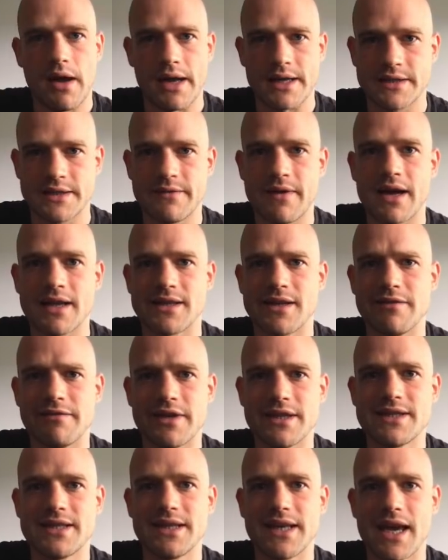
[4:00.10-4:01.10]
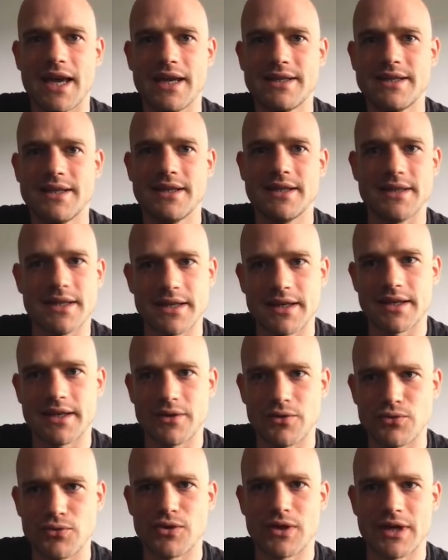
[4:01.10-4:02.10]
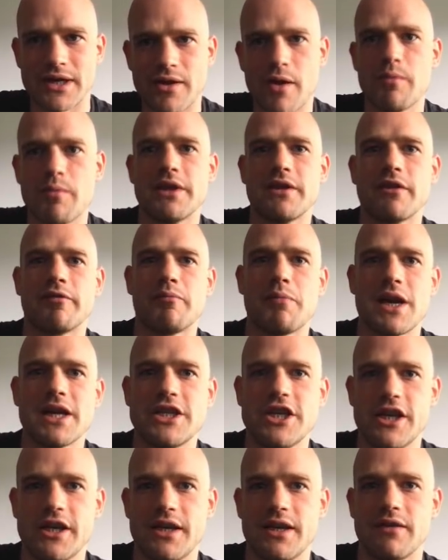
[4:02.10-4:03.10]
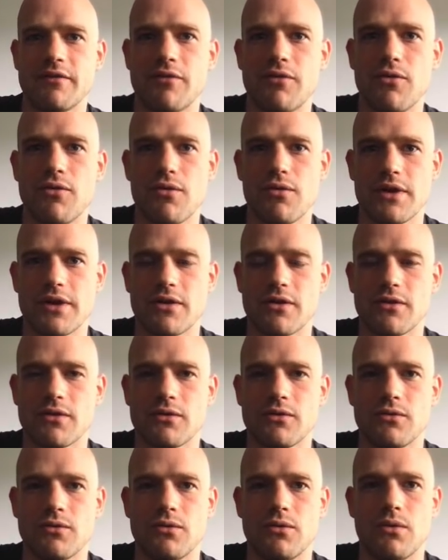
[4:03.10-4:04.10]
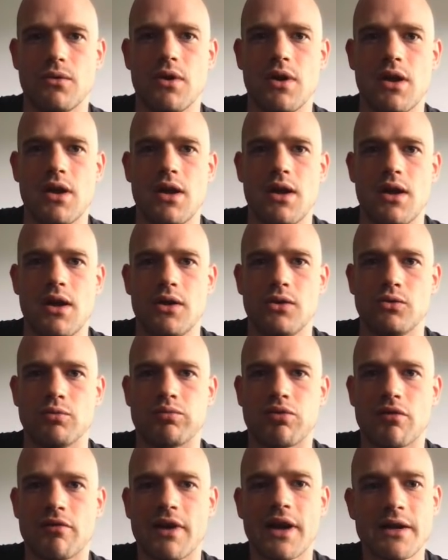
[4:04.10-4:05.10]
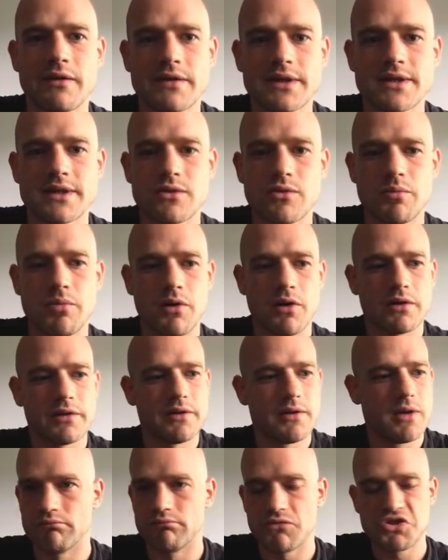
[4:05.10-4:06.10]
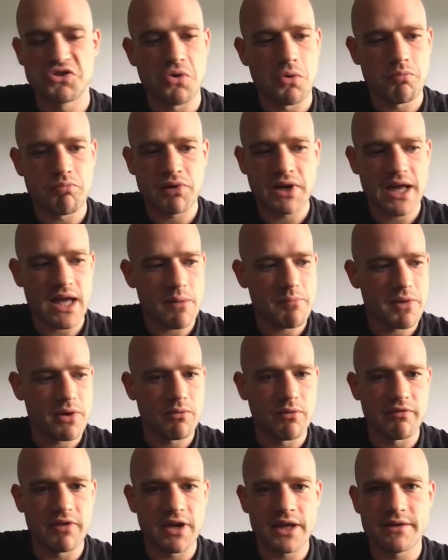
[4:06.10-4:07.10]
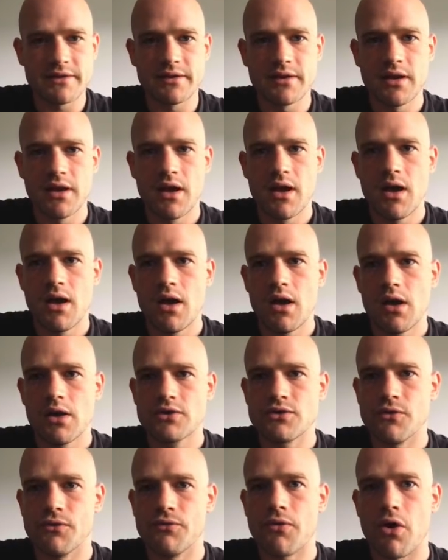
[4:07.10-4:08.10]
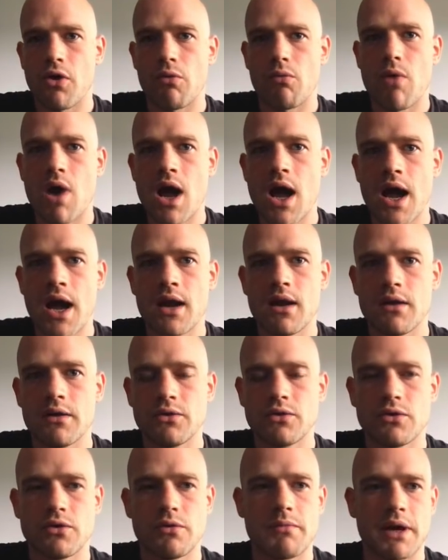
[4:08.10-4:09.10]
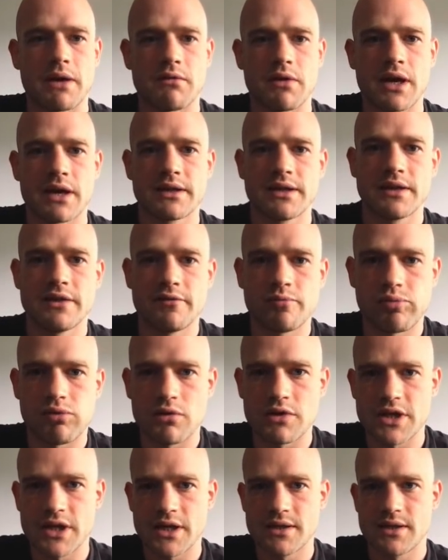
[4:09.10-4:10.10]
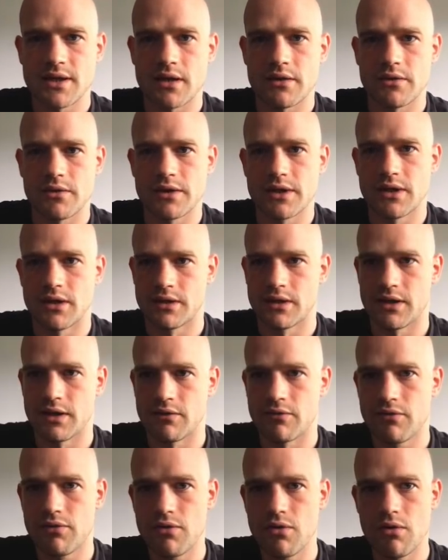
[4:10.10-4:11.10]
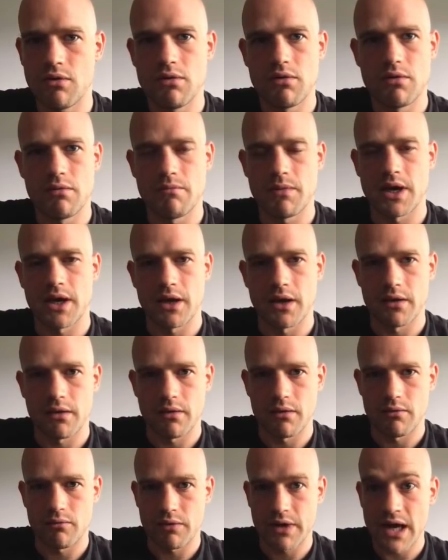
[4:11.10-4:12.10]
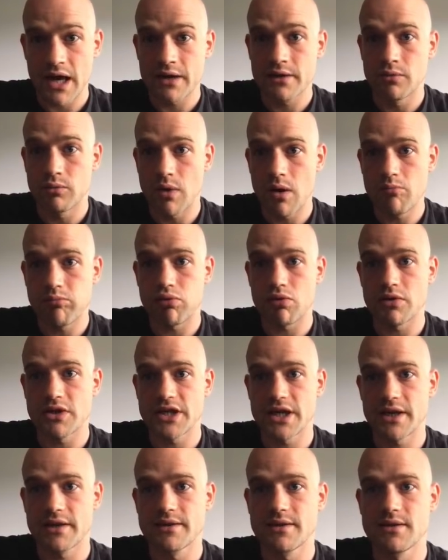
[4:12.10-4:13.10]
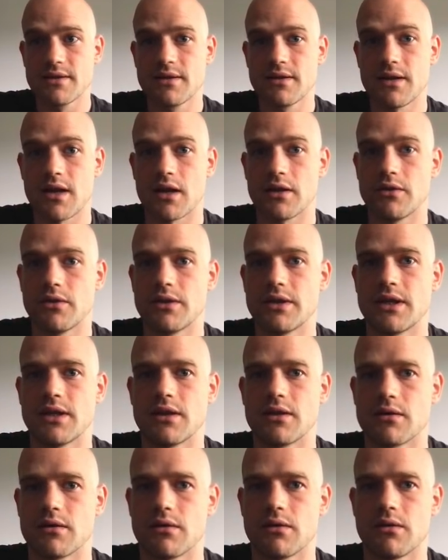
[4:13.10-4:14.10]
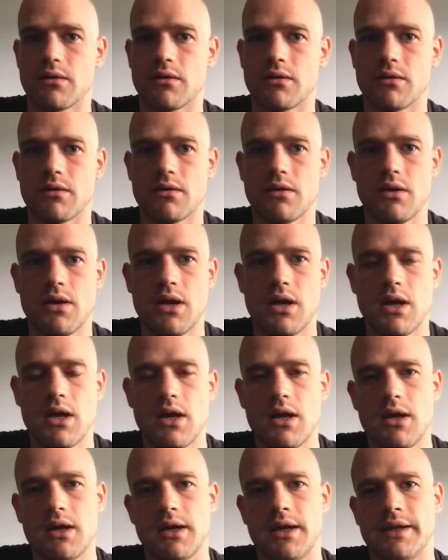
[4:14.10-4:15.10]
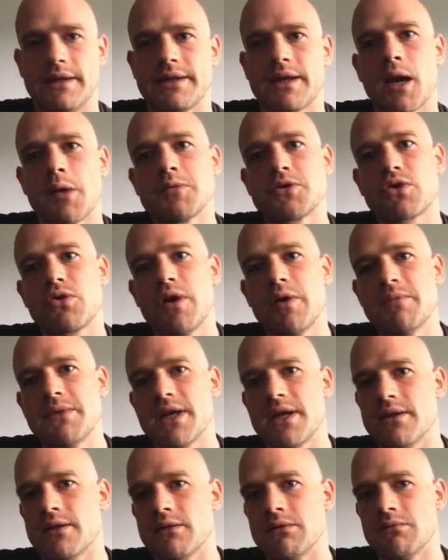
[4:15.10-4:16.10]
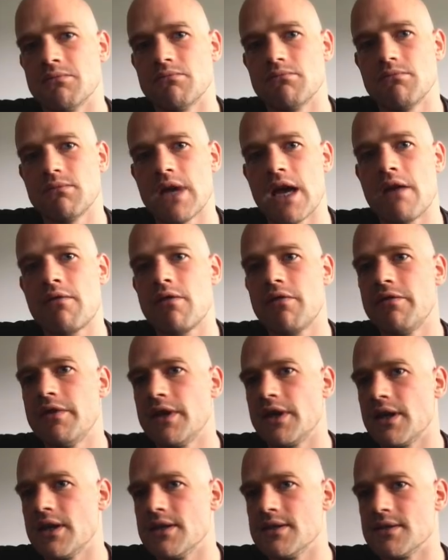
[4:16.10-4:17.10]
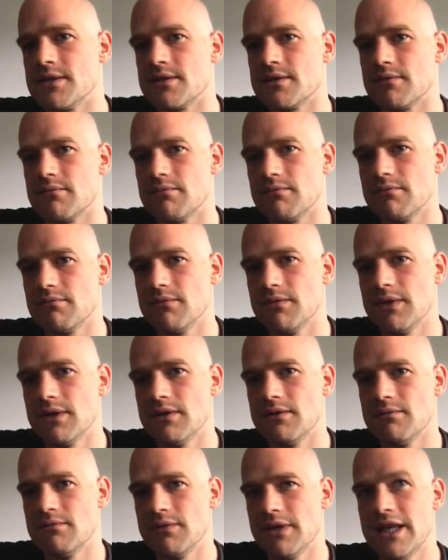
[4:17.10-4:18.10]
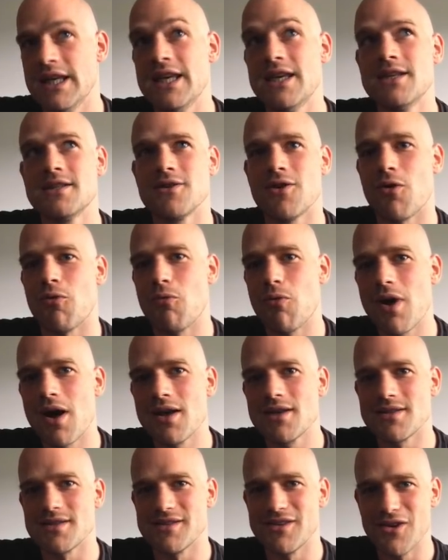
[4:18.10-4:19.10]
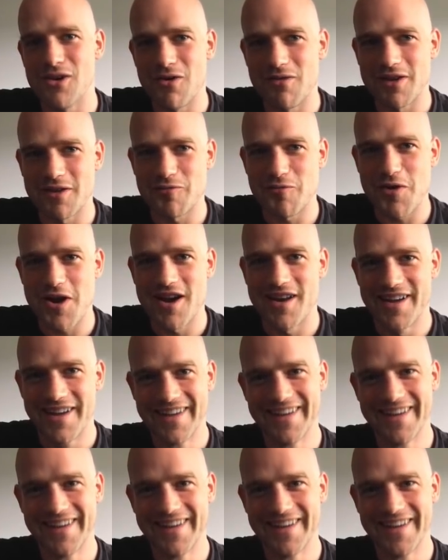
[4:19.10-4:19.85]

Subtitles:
As far as I investigated, they use a little bit of magic in Flow in order to provide this support. So pretty happy with it. So for a while, my React Native projects are done in Flow. My React web projects are done in TypeScript, and everything is or was love and well.